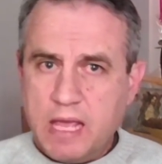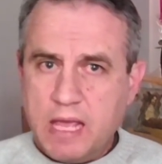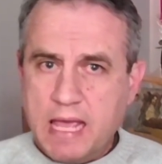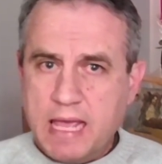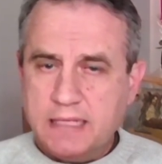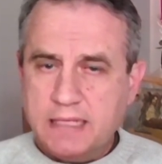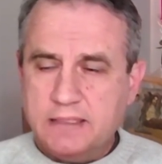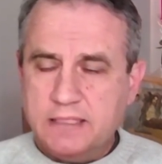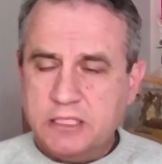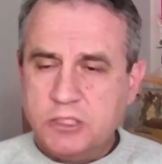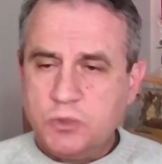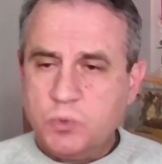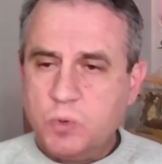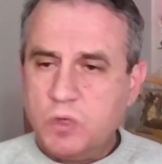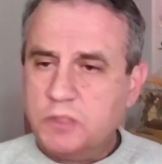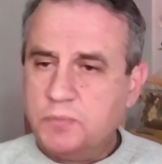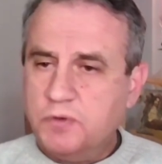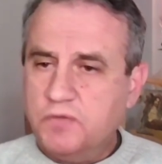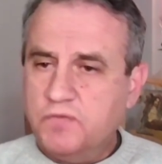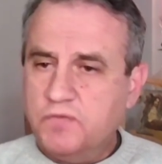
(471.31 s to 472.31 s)
as this
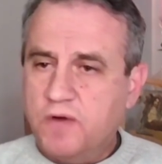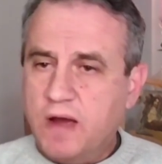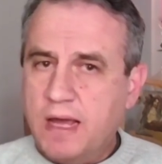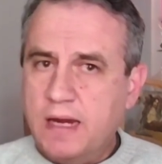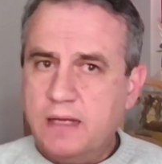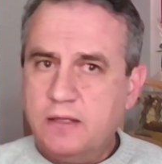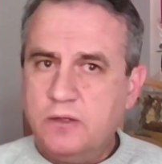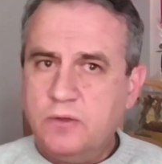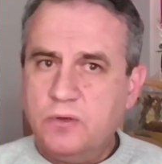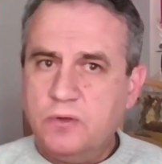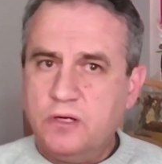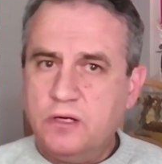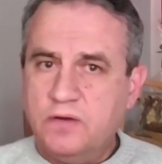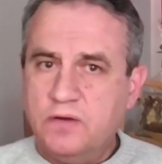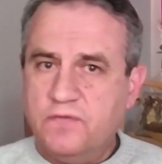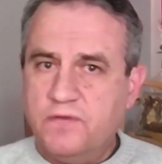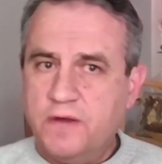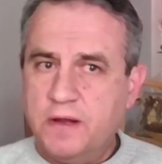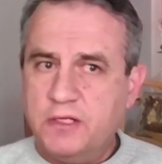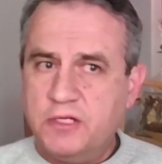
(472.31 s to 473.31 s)
was provided to the
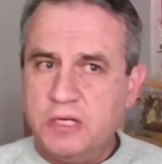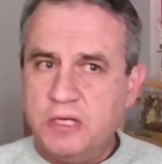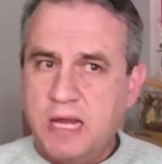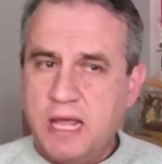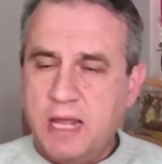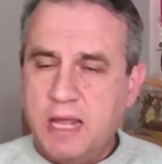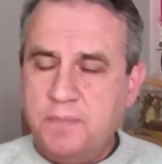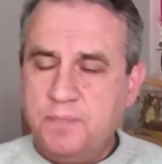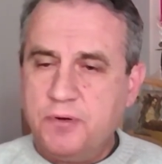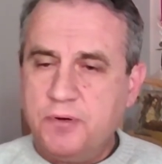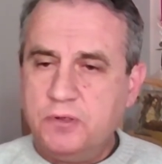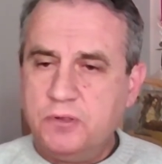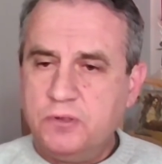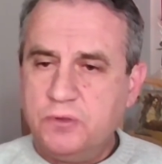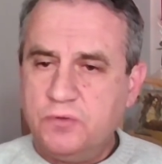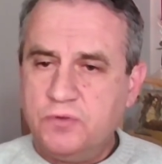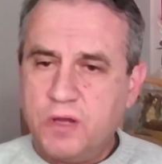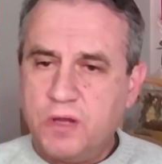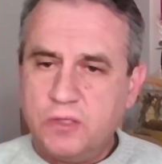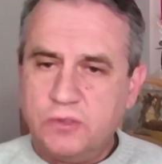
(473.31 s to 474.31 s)
defense in April
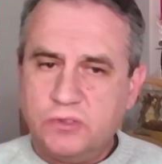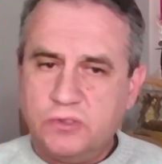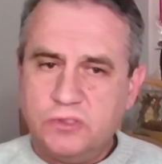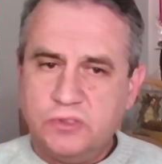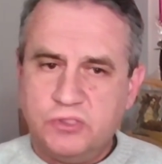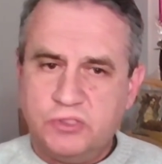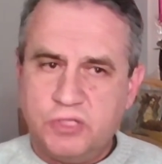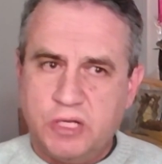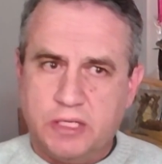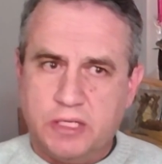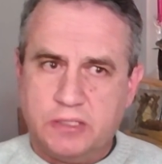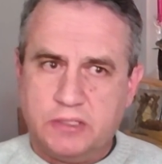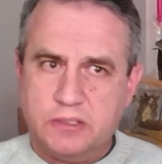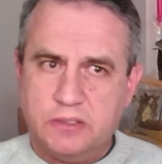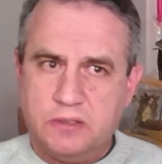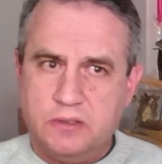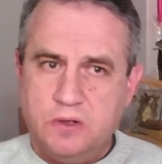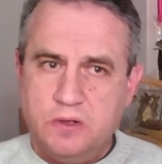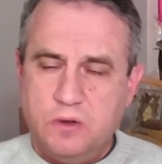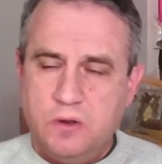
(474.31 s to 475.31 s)
2006,